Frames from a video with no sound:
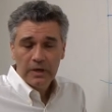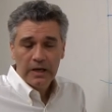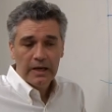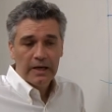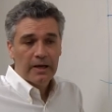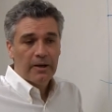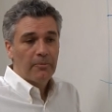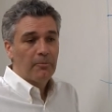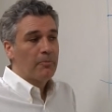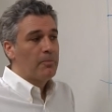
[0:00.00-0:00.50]

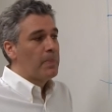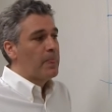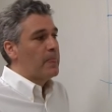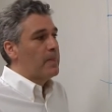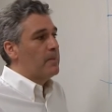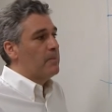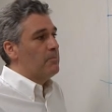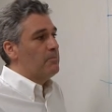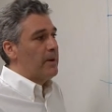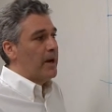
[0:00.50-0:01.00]
Um,
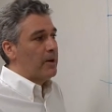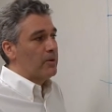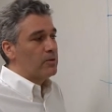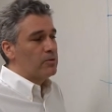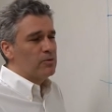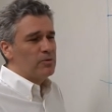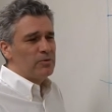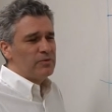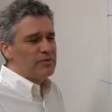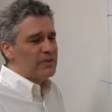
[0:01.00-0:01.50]

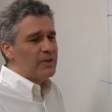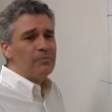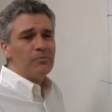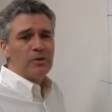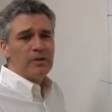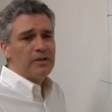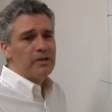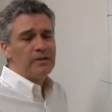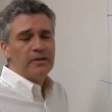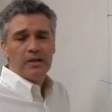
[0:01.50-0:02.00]
power, the same
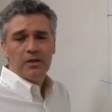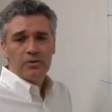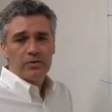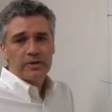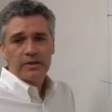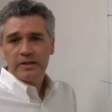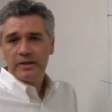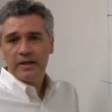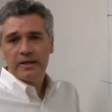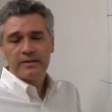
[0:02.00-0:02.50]
way that they're
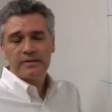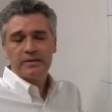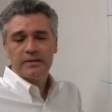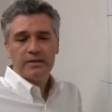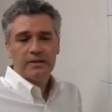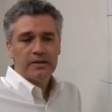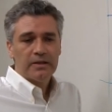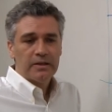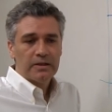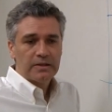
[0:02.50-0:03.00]
looking at
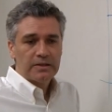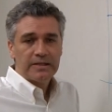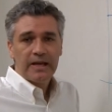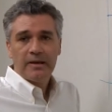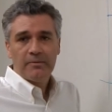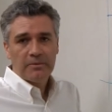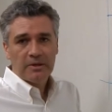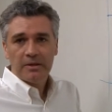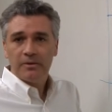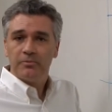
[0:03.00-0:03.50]
uh,
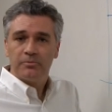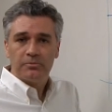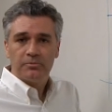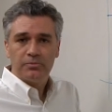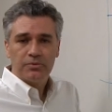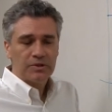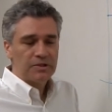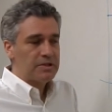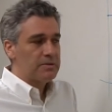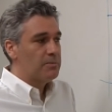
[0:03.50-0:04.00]
timing,
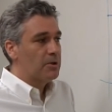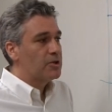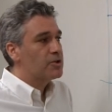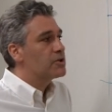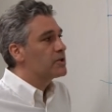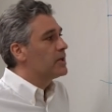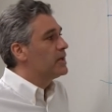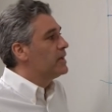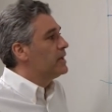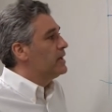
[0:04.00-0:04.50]
pretty
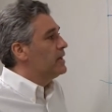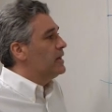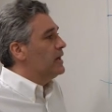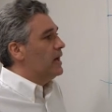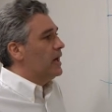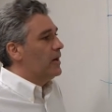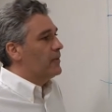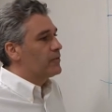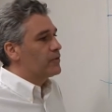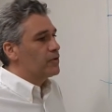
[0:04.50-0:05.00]
much.
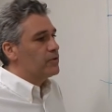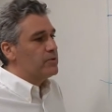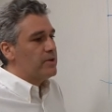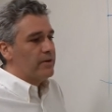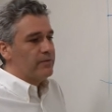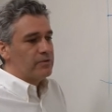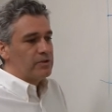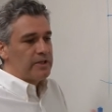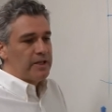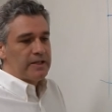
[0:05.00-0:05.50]
Uh, so you
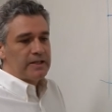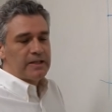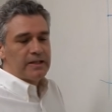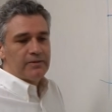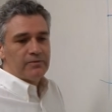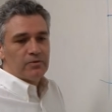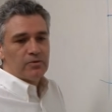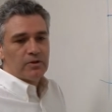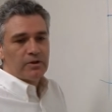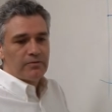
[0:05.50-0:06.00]
have a gate
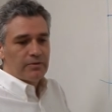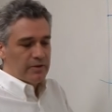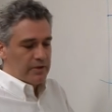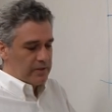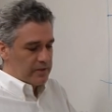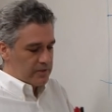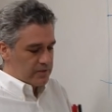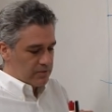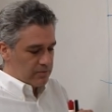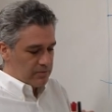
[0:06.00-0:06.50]
level,
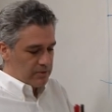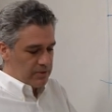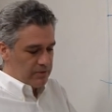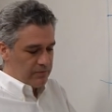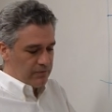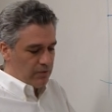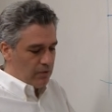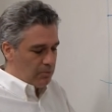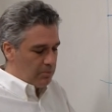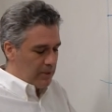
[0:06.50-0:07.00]
everything is already
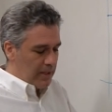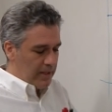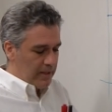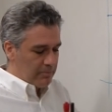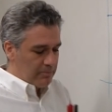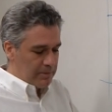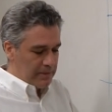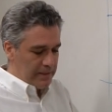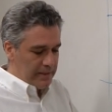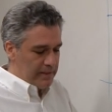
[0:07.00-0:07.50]

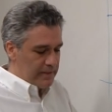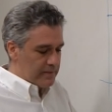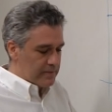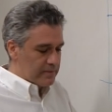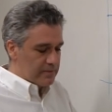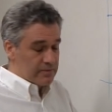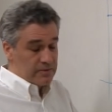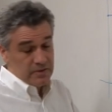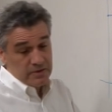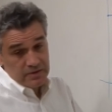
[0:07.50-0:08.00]
floorplanned,
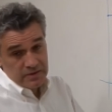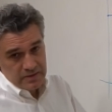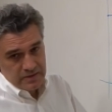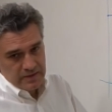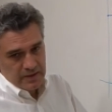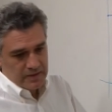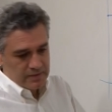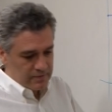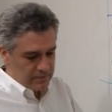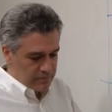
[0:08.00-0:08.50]
placed,
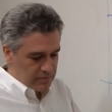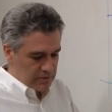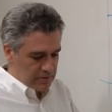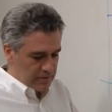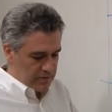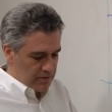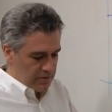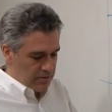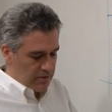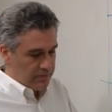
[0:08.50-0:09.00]
synthesized,
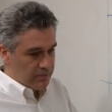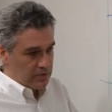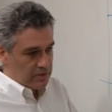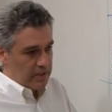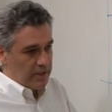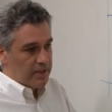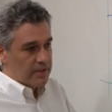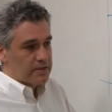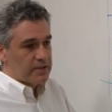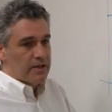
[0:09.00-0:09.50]
obviously you have a
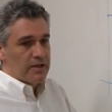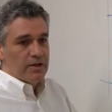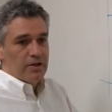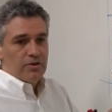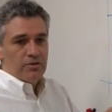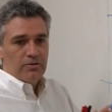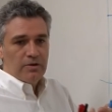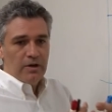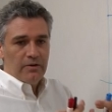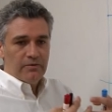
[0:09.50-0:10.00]
gate,
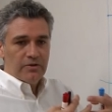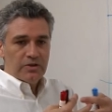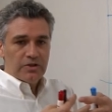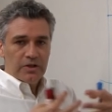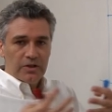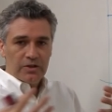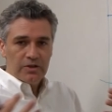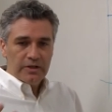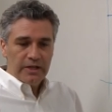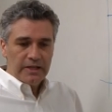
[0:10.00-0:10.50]
you have
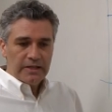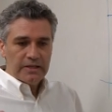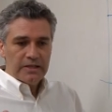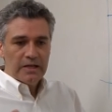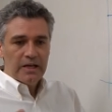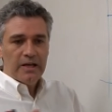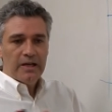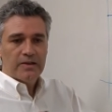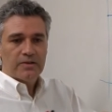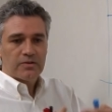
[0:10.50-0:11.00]
interconnect
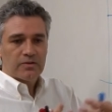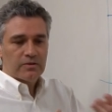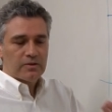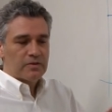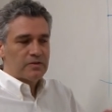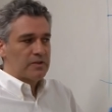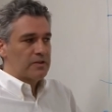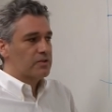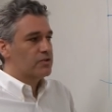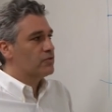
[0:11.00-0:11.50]
delay, so
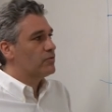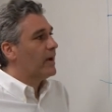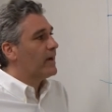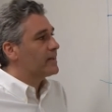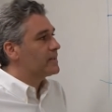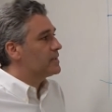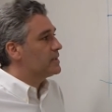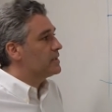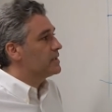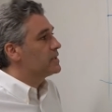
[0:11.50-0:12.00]
it's
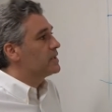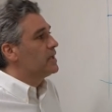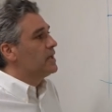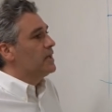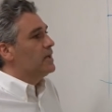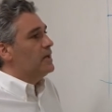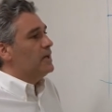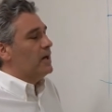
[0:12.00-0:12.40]
extracted.